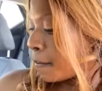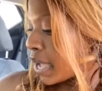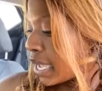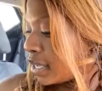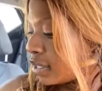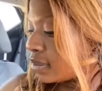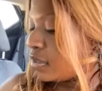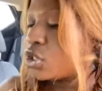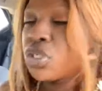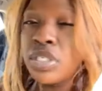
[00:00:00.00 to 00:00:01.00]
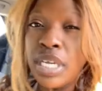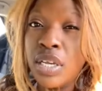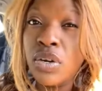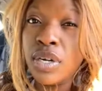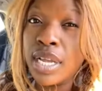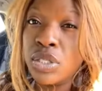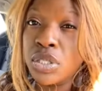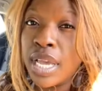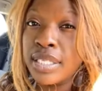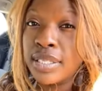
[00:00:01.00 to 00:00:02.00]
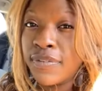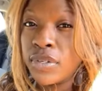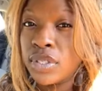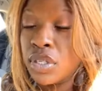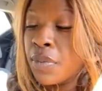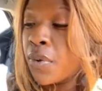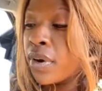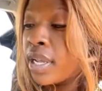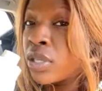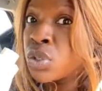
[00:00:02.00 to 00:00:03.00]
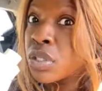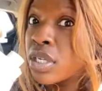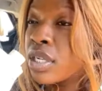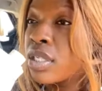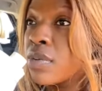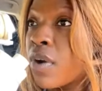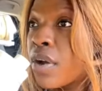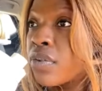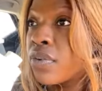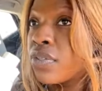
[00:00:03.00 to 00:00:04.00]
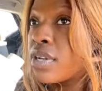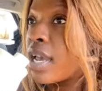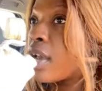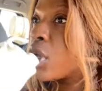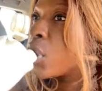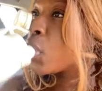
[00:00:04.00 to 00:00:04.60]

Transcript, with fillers: But make sure you're taking your electrolytes first thing in the morning and drinking tons of water throughout the day.